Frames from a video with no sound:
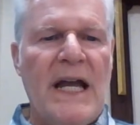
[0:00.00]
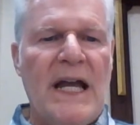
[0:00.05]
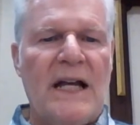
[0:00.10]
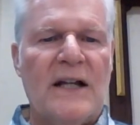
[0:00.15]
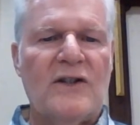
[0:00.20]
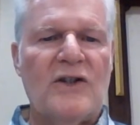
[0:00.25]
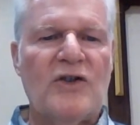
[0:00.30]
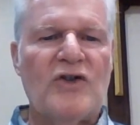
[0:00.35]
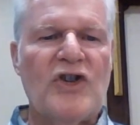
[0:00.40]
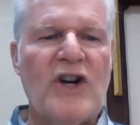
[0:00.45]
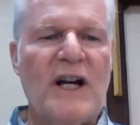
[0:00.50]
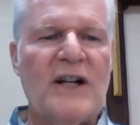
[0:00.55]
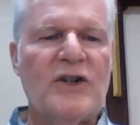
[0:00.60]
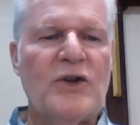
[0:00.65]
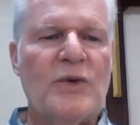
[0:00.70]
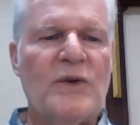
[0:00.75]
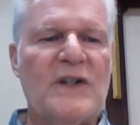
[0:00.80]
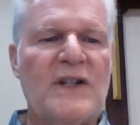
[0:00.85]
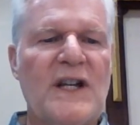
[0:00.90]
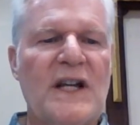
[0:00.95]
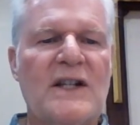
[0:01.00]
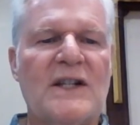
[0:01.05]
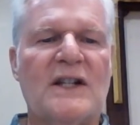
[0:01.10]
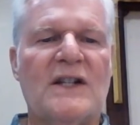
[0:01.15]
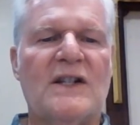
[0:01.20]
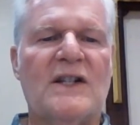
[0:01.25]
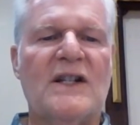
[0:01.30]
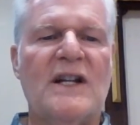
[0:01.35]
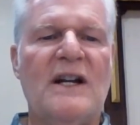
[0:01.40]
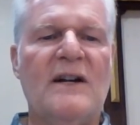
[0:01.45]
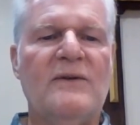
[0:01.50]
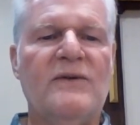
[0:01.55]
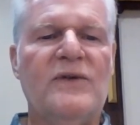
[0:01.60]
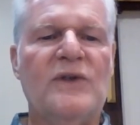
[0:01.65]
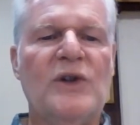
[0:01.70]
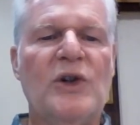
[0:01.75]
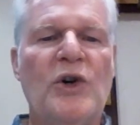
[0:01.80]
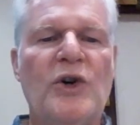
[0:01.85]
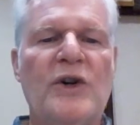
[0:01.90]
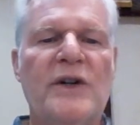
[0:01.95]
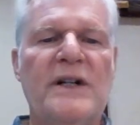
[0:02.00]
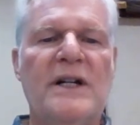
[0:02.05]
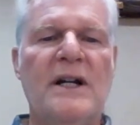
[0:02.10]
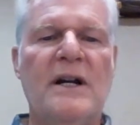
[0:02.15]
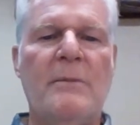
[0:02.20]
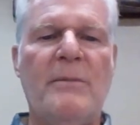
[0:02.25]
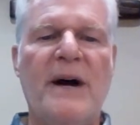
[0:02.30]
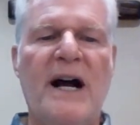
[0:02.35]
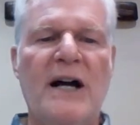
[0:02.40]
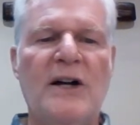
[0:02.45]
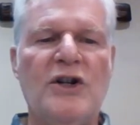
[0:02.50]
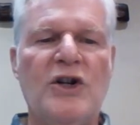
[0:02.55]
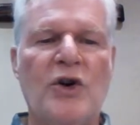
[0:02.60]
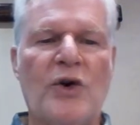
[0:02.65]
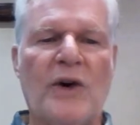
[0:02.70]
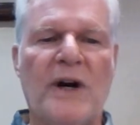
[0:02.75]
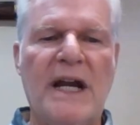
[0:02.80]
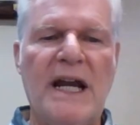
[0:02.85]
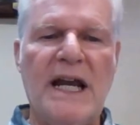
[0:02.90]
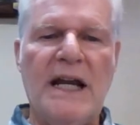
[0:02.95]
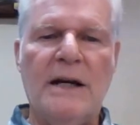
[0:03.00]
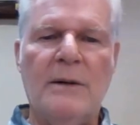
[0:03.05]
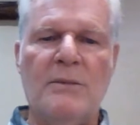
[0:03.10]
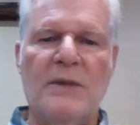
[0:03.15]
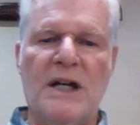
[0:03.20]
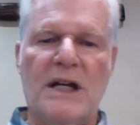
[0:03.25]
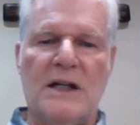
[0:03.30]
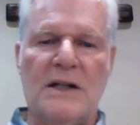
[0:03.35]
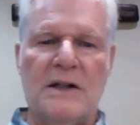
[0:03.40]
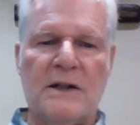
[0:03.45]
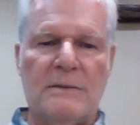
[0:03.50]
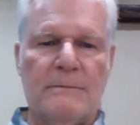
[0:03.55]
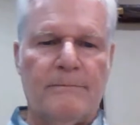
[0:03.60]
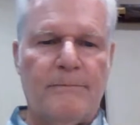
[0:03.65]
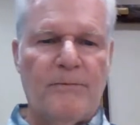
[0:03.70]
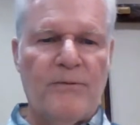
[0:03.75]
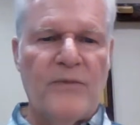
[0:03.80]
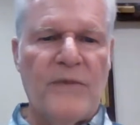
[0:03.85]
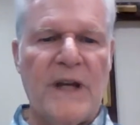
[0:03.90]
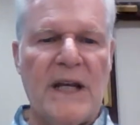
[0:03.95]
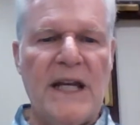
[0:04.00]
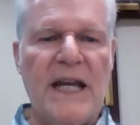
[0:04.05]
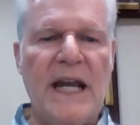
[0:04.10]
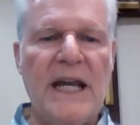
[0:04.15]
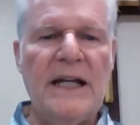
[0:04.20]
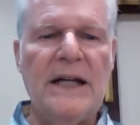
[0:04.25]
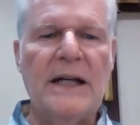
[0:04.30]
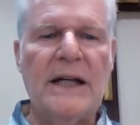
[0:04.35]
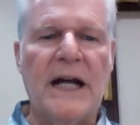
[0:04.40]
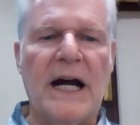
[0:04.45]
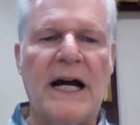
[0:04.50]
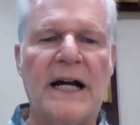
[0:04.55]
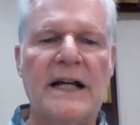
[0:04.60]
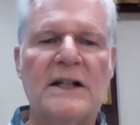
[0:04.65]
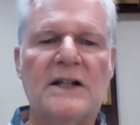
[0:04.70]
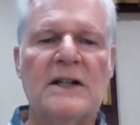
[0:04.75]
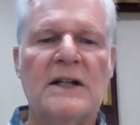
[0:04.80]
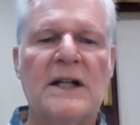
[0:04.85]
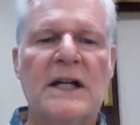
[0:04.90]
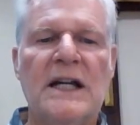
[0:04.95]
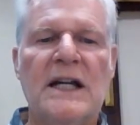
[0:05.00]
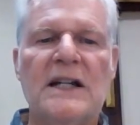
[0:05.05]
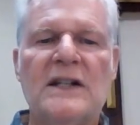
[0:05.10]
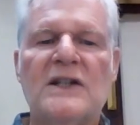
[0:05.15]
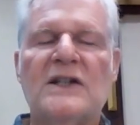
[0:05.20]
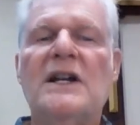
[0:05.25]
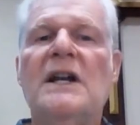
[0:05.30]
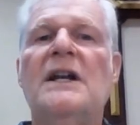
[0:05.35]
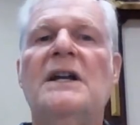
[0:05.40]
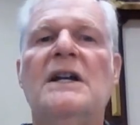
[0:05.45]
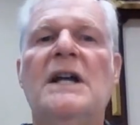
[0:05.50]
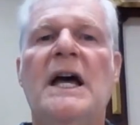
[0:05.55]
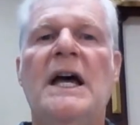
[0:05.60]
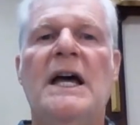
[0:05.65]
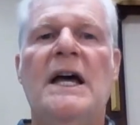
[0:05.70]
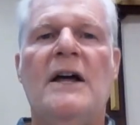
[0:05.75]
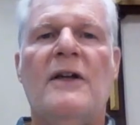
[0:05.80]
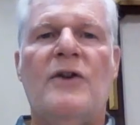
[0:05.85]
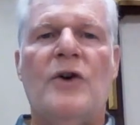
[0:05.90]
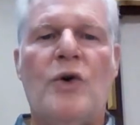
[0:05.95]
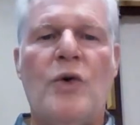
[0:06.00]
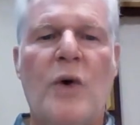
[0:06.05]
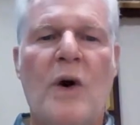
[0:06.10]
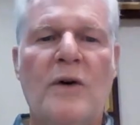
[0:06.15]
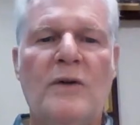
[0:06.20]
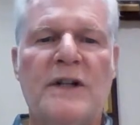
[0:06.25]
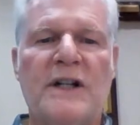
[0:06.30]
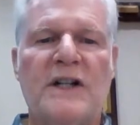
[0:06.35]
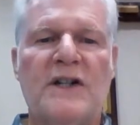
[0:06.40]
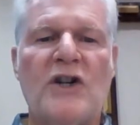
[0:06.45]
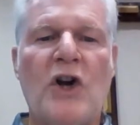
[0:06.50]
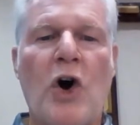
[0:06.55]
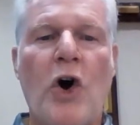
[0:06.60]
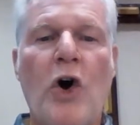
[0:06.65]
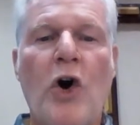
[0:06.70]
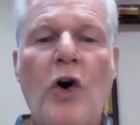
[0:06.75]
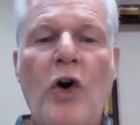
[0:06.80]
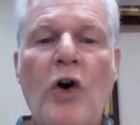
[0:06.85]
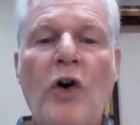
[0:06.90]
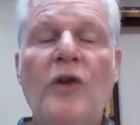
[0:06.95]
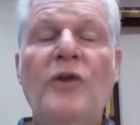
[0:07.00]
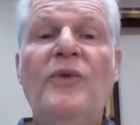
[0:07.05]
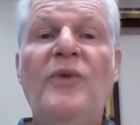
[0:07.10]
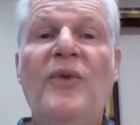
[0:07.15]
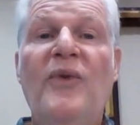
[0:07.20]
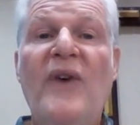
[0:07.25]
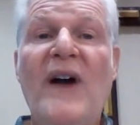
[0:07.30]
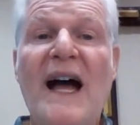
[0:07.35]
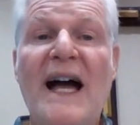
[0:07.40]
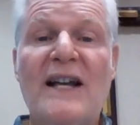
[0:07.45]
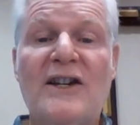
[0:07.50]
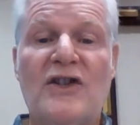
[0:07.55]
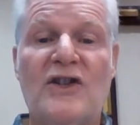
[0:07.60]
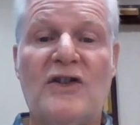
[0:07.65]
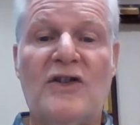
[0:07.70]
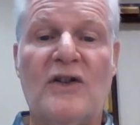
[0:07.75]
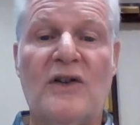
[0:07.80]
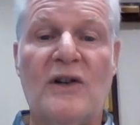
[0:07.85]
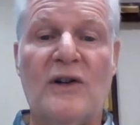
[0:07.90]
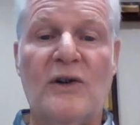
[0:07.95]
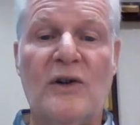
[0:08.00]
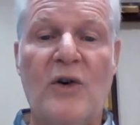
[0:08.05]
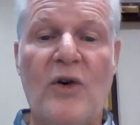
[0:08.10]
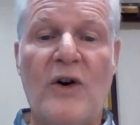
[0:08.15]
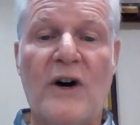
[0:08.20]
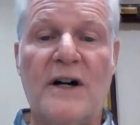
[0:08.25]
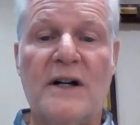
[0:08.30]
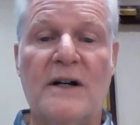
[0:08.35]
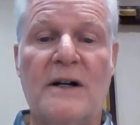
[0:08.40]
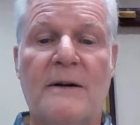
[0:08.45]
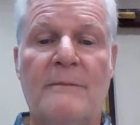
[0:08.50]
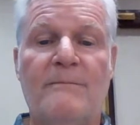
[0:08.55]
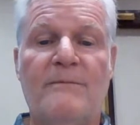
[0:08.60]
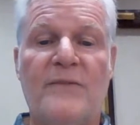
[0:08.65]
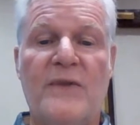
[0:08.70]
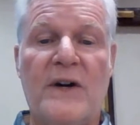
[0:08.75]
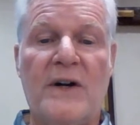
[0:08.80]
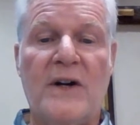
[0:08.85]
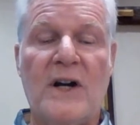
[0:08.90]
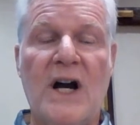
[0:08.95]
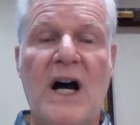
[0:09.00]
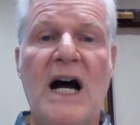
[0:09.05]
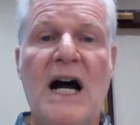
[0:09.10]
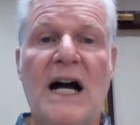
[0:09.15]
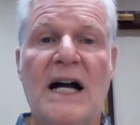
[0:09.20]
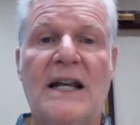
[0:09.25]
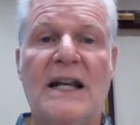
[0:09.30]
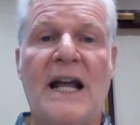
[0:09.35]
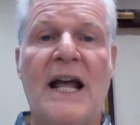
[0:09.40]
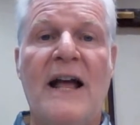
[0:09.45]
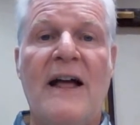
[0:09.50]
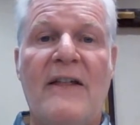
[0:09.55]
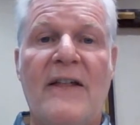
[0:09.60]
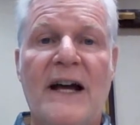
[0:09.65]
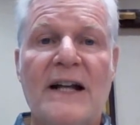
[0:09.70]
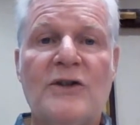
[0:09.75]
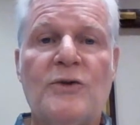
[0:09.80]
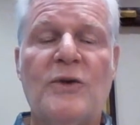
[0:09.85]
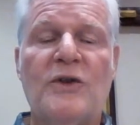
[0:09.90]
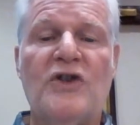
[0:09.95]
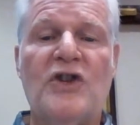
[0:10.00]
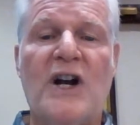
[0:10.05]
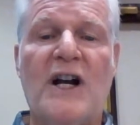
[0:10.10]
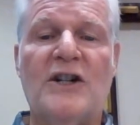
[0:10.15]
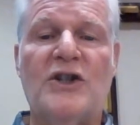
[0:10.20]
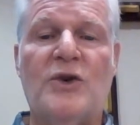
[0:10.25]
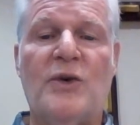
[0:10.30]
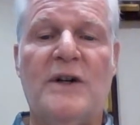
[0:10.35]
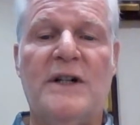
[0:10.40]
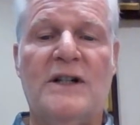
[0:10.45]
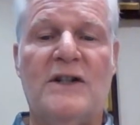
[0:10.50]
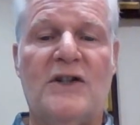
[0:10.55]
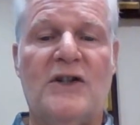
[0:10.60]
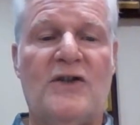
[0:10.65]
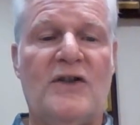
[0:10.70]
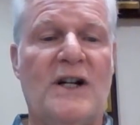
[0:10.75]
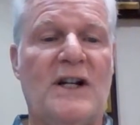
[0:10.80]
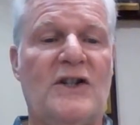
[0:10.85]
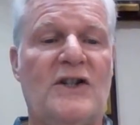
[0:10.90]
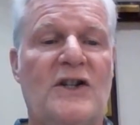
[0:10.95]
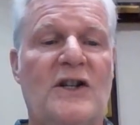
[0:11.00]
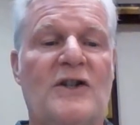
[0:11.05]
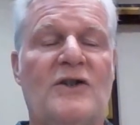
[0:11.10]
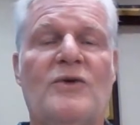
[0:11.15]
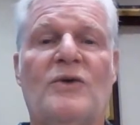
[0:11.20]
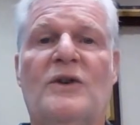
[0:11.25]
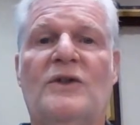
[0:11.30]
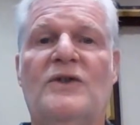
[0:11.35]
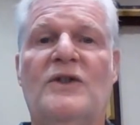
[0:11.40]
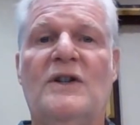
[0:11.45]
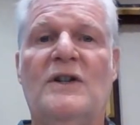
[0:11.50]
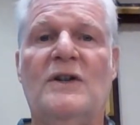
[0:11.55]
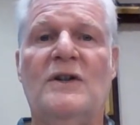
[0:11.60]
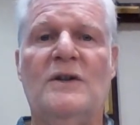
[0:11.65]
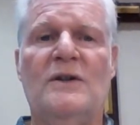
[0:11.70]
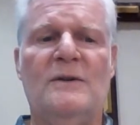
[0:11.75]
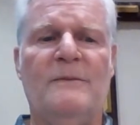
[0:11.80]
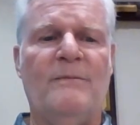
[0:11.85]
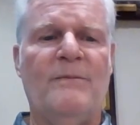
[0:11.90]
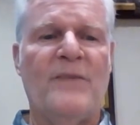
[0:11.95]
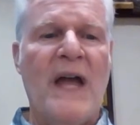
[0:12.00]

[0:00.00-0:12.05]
And so Joshua says instead of learning about your enemies, the Canaanites, instead, the quote is hold fast to the Lord, their God. That's what Joshua instructs Israel to do.